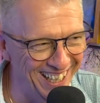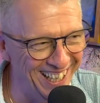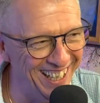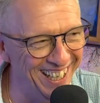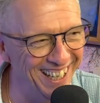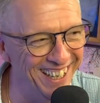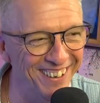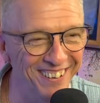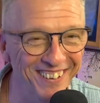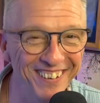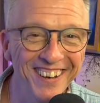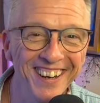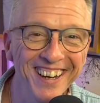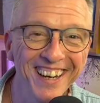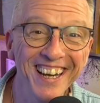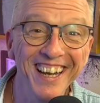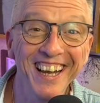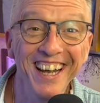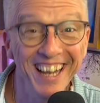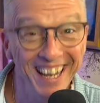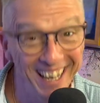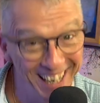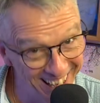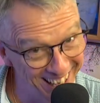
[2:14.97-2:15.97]
you know,
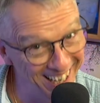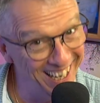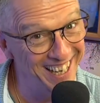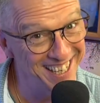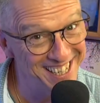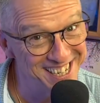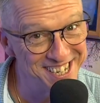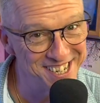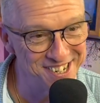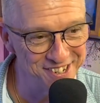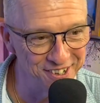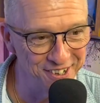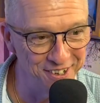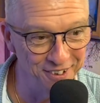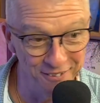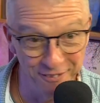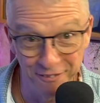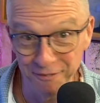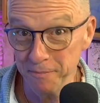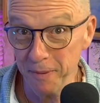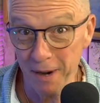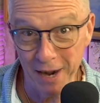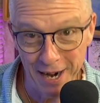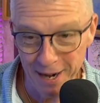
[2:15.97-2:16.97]
and it's true.
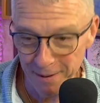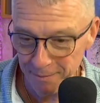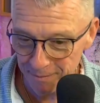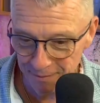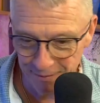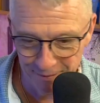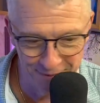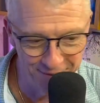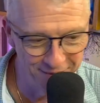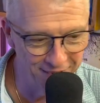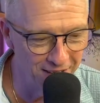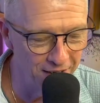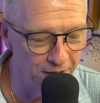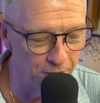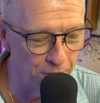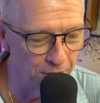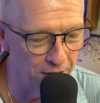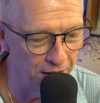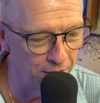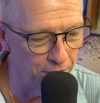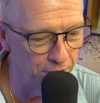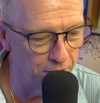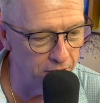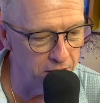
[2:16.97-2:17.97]
Pipe, you know,
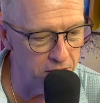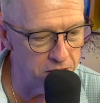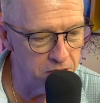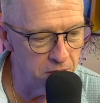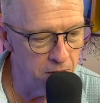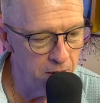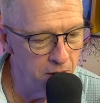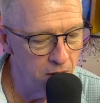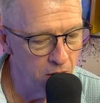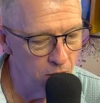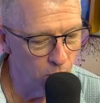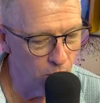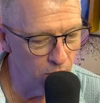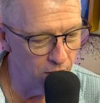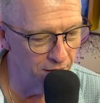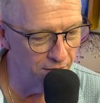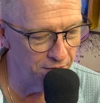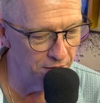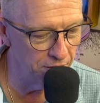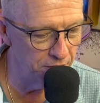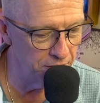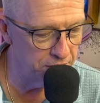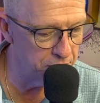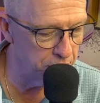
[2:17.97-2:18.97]
whatever it is,
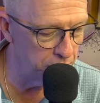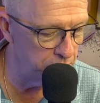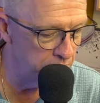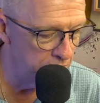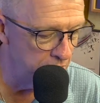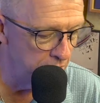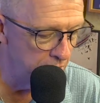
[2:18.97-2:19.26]
whatever you're into.